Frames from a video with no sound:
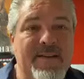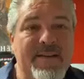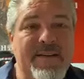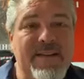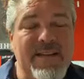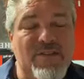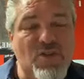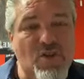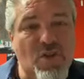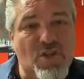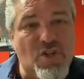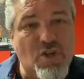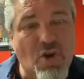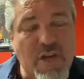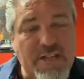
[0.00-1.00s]
It's your
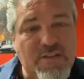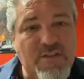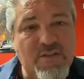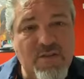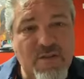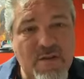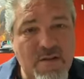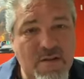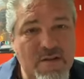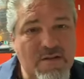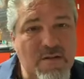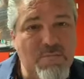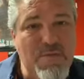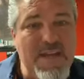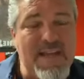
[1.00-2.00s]
choice to
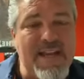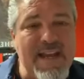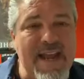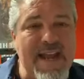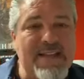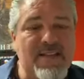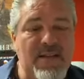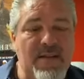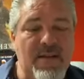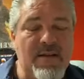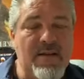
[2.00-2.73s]
be connected,